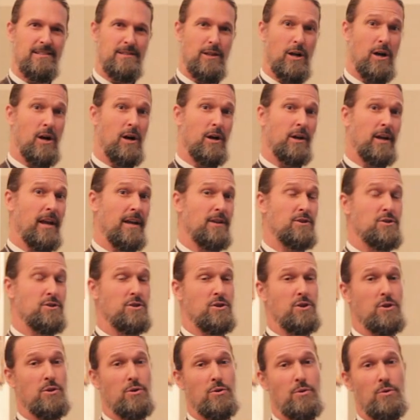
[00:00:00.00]
As long
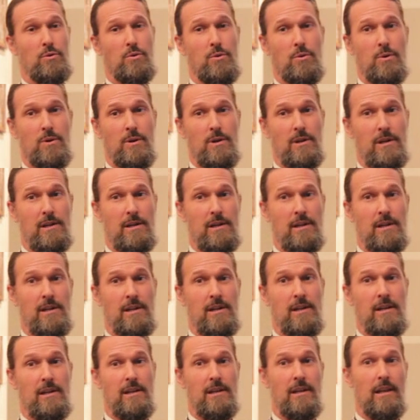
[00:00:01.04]
as you
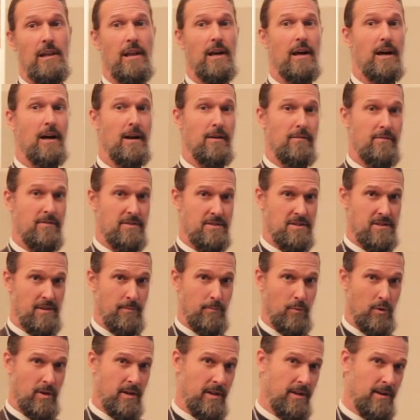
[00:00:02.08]
love
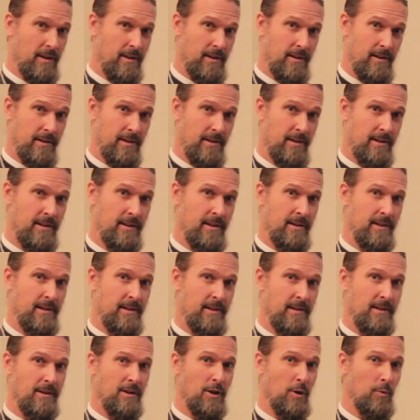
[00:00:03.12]
someone,
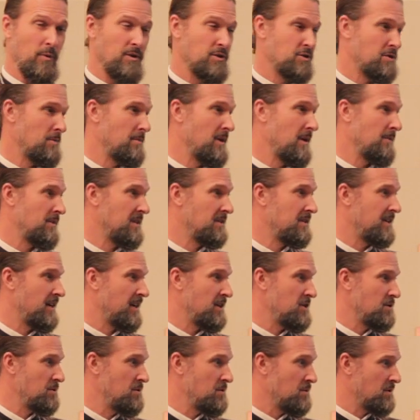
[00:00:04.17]
no one should be able to
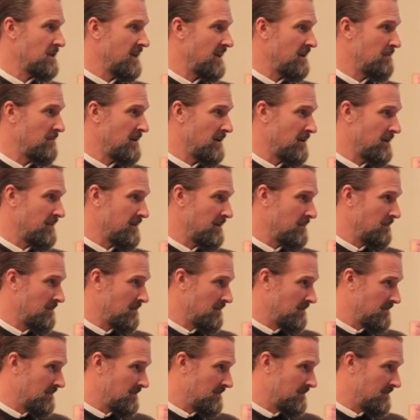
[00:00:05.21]
tell you you can't marry them.